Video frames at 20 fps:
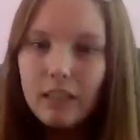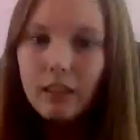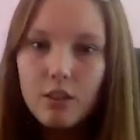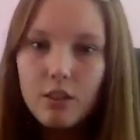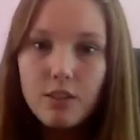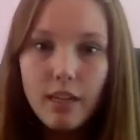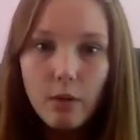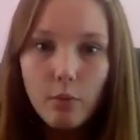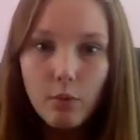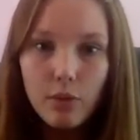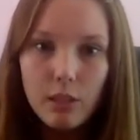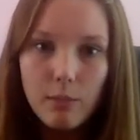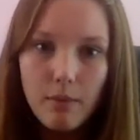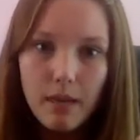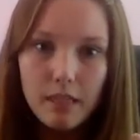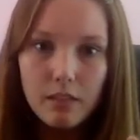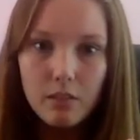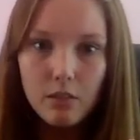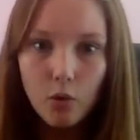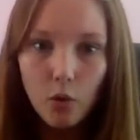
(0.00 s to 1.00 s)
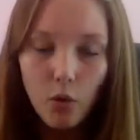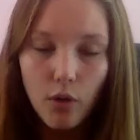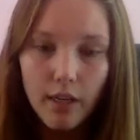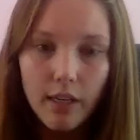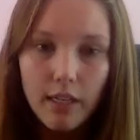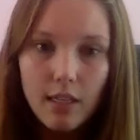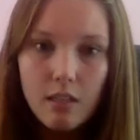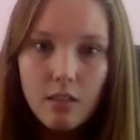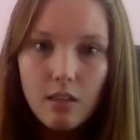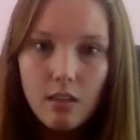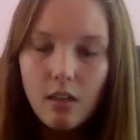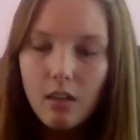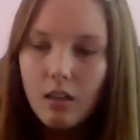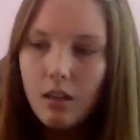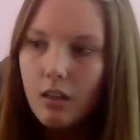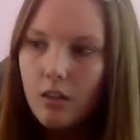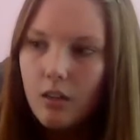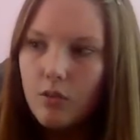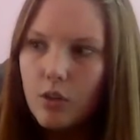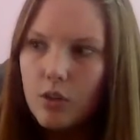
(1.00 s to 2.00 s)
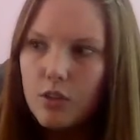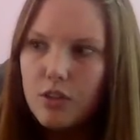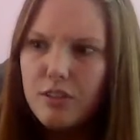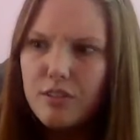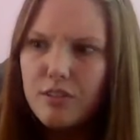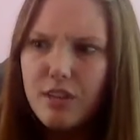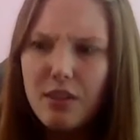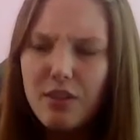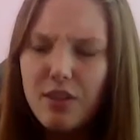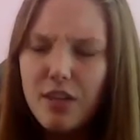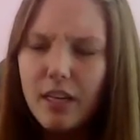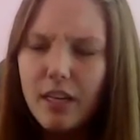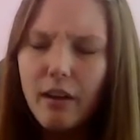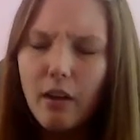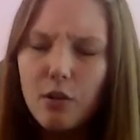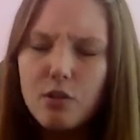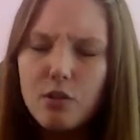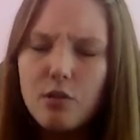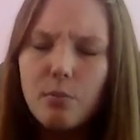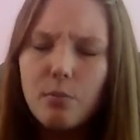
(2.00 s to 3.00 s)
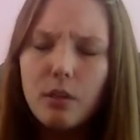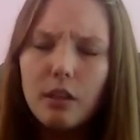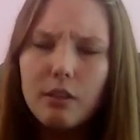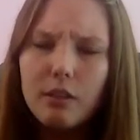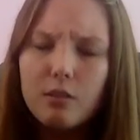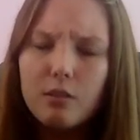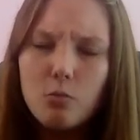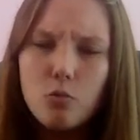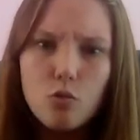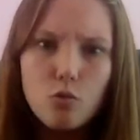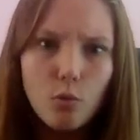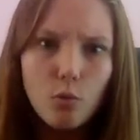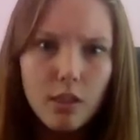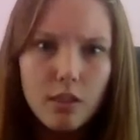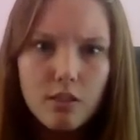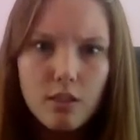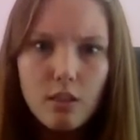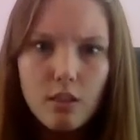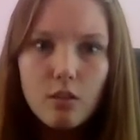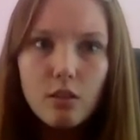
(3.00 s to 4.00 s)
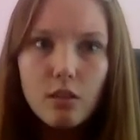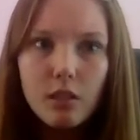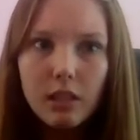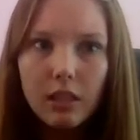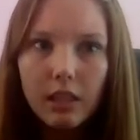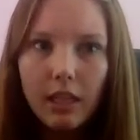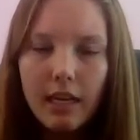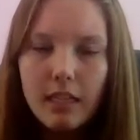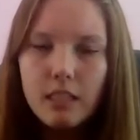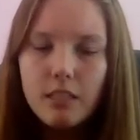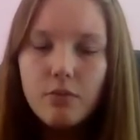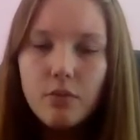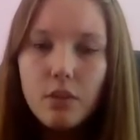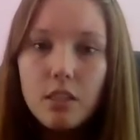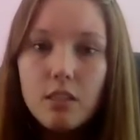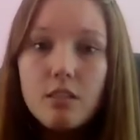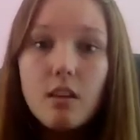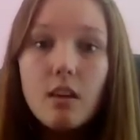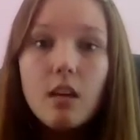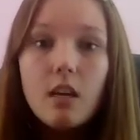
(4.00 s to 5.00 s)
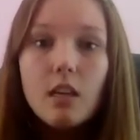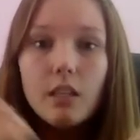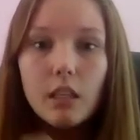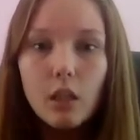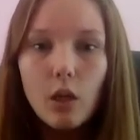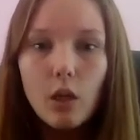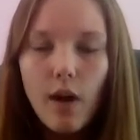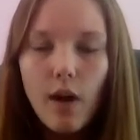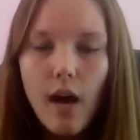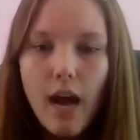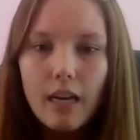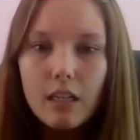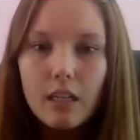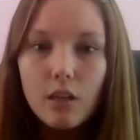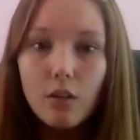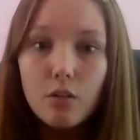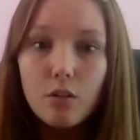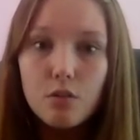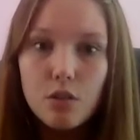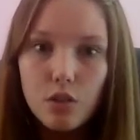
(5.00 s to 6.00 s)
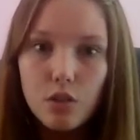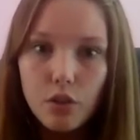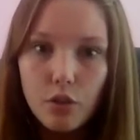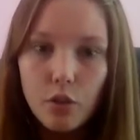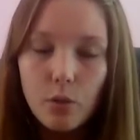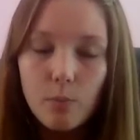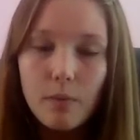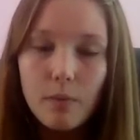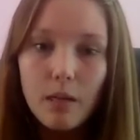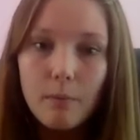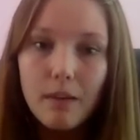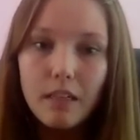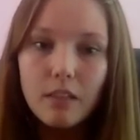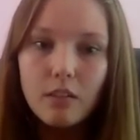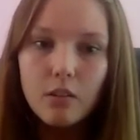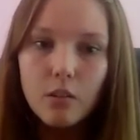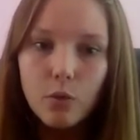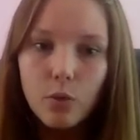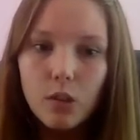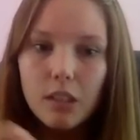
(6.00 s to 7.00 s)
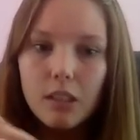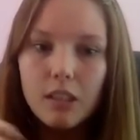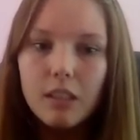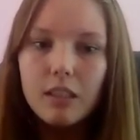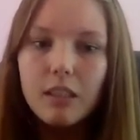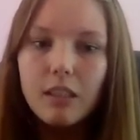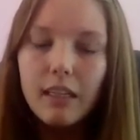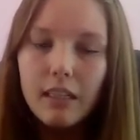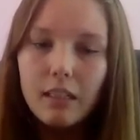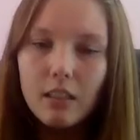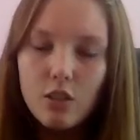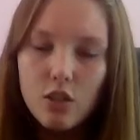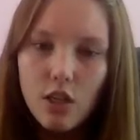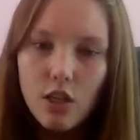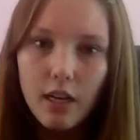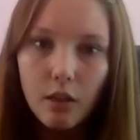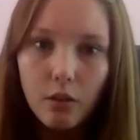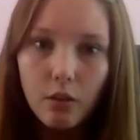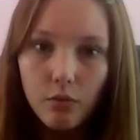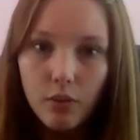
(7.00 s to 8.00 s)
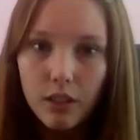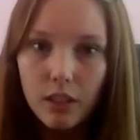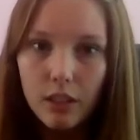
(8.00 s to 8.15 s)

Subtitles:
he looks like with the Mandalorian versus, I think I also put on some droids there to look at the height difference, then go ahead and go to my Mandalorian and the child